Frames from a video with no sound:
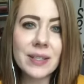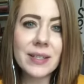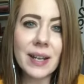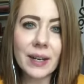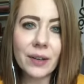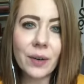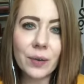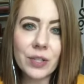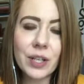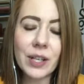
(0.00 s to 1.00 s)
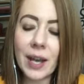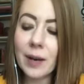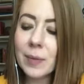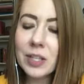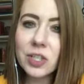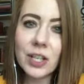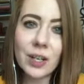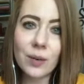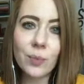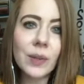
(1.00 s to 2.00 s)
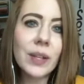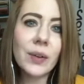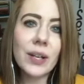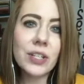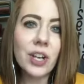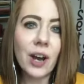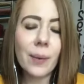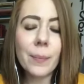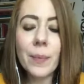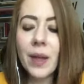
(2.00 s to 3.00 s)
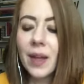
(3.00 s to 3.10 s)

in Standout Coaching Academy, and she did a really great job.